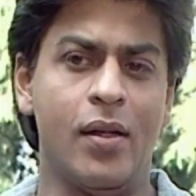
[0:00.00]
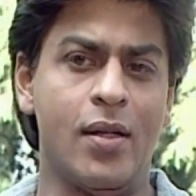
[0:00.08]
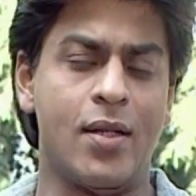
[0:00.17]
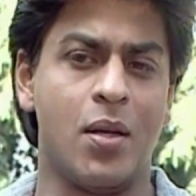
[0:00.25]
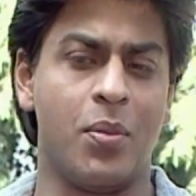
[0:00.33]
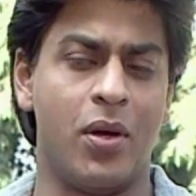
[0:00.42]

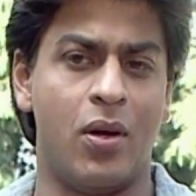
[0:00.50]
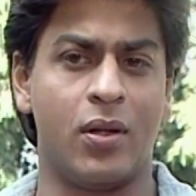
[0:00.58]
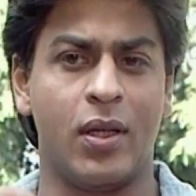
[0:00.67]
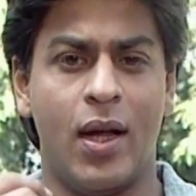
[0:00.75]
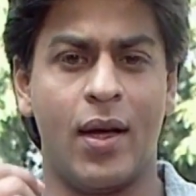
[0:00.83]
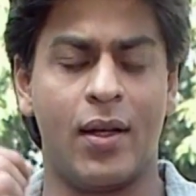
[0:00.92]
somewhere along
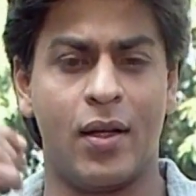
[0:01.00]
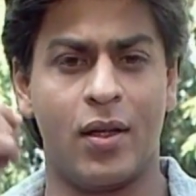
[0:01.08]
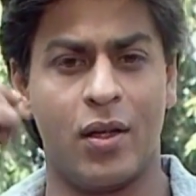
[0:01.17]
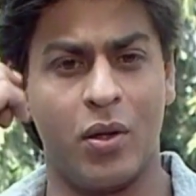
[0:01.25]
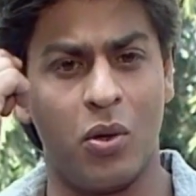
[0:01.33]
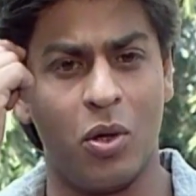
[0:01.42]
the line,
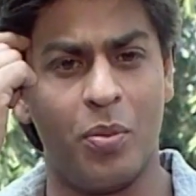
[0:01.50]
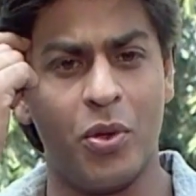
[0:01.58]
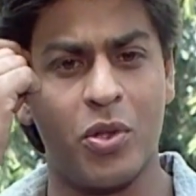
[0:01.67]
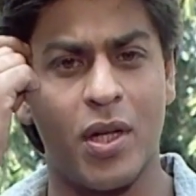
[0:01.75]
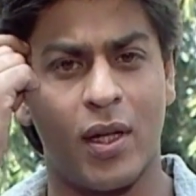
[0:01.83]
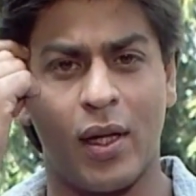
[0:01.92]
the whole
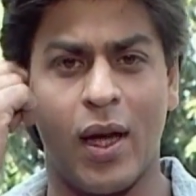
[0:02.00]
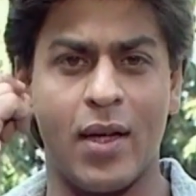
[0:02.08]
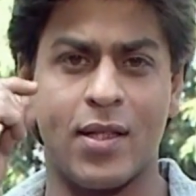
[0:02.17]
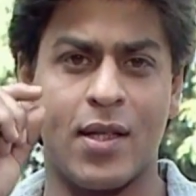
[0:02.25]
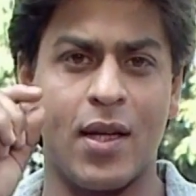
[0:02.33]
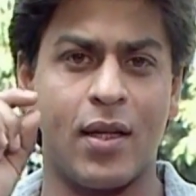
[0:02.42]
music
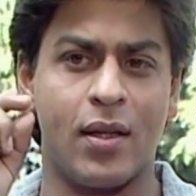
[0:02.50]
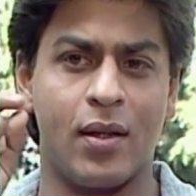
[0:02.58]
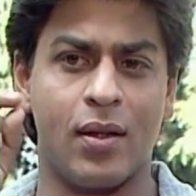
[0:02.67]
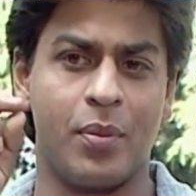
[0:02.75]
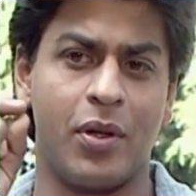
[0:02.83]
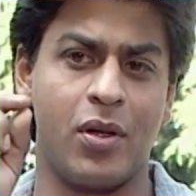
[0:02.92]
has
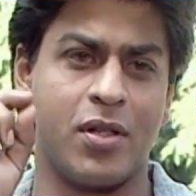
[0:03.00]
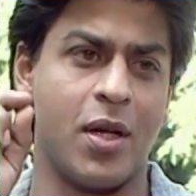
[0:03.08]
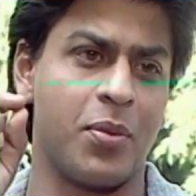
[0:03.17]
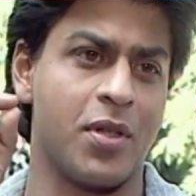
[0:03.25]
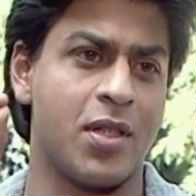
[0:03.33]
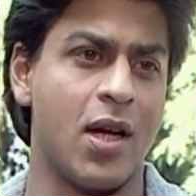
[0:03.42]
taken because
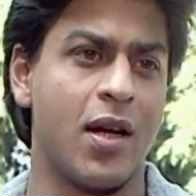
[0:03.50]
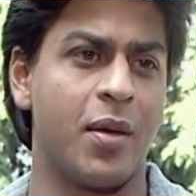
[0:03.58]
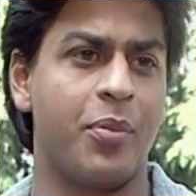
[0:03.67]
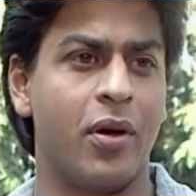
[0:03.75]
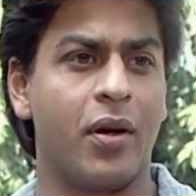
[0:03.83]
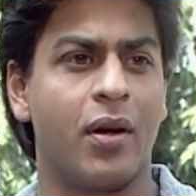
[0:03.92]
that was the
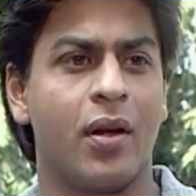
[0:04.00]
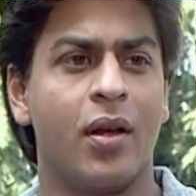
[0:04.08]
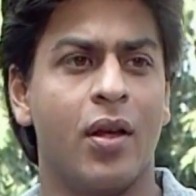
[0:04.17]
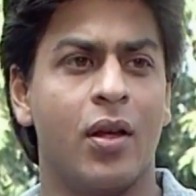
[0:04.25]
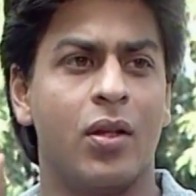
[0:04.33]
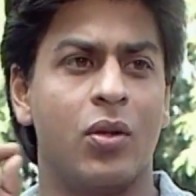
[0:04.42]
starting point.
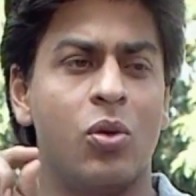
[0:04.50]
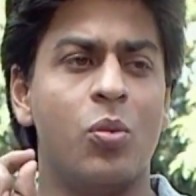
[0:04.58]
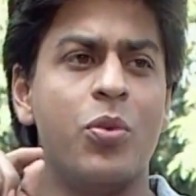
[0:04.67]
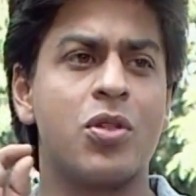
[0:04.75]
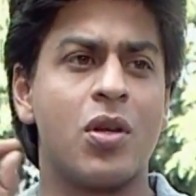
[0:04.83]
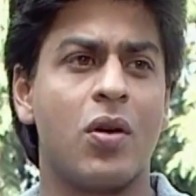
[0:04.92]
The whole
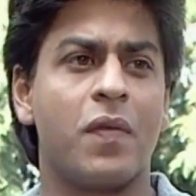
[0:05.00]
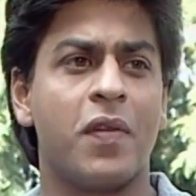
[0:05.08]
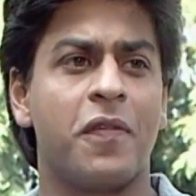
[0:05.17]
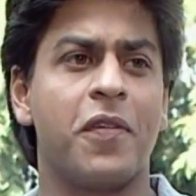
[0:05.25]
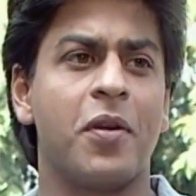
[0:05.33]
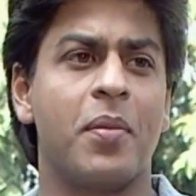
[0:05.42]
music of
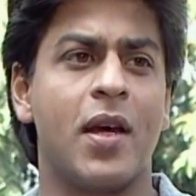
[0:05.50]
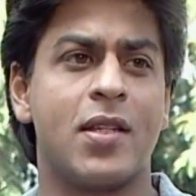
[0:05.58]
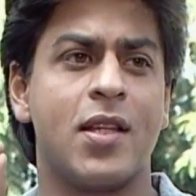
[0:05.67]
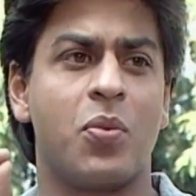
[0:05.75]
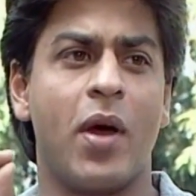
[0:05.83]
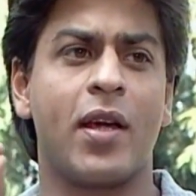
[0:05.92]
the film has
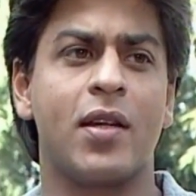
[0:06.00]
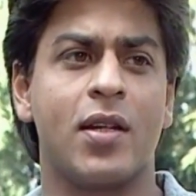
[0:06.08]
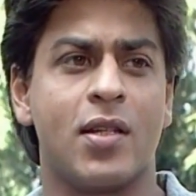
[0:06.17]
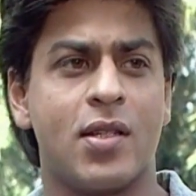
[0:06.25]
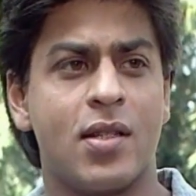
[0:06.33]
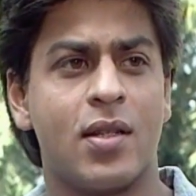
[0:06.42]
that
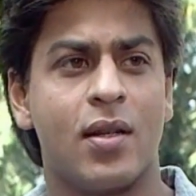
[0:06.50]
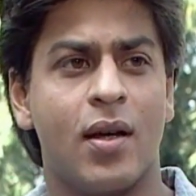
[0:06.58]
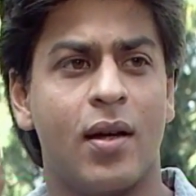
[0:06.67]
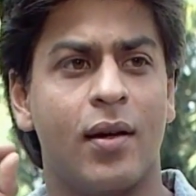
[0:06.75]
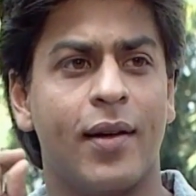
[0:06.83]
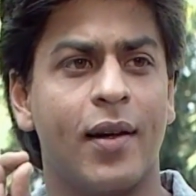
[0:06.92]
wackiness
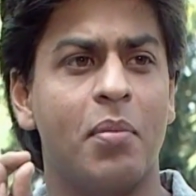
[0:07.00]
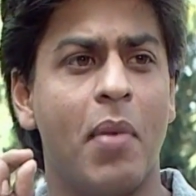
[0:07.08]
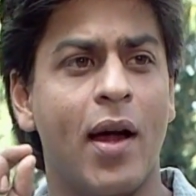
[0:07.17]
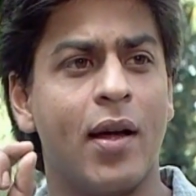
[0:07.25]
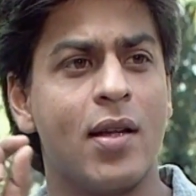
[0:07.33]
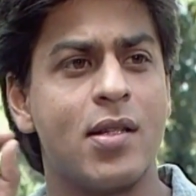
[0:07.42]
and little
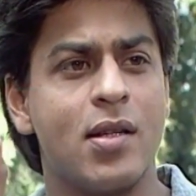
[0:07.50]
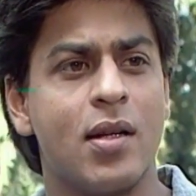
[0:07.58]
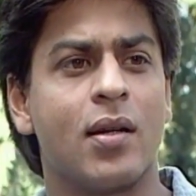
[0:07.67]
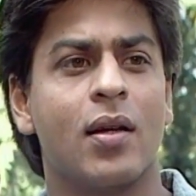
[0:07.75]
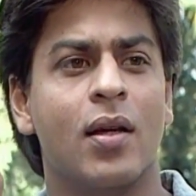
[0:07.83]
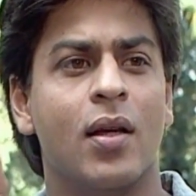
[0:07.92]
madness in
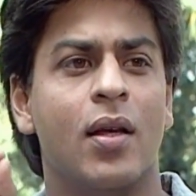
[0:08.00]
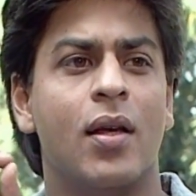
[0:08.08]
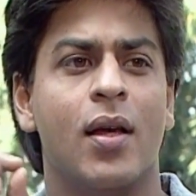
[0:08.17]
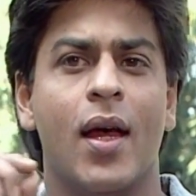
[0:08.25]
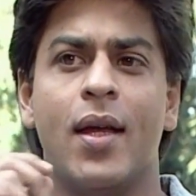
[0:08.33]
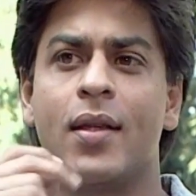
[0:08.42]
it,
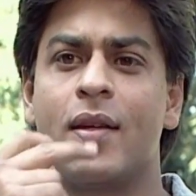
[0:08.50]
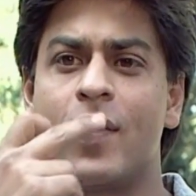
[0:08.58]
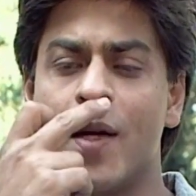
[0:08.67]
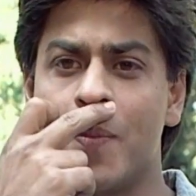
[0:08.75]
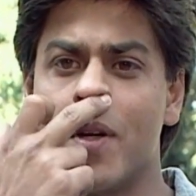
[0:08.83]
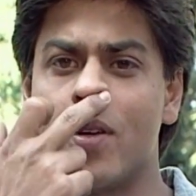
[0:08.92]
and the
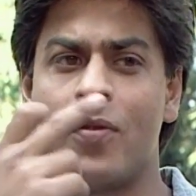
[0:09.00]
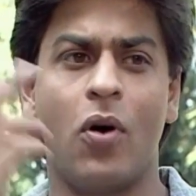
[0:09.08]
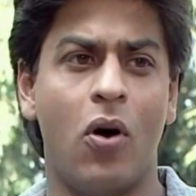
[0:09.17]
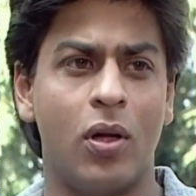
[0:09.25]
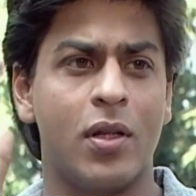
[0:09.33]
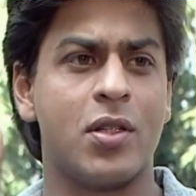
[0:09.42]
treatment of
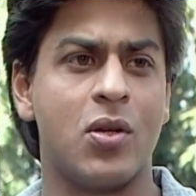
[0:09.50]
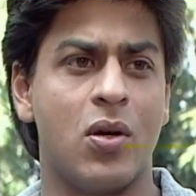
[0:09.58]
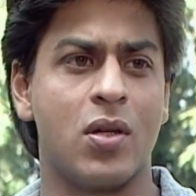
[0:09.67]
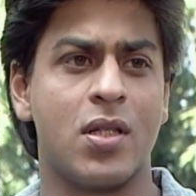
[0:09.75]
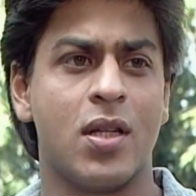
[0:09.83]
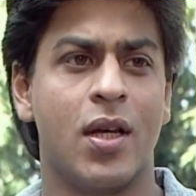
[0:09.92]
all the
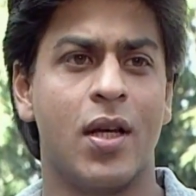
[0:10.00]
songs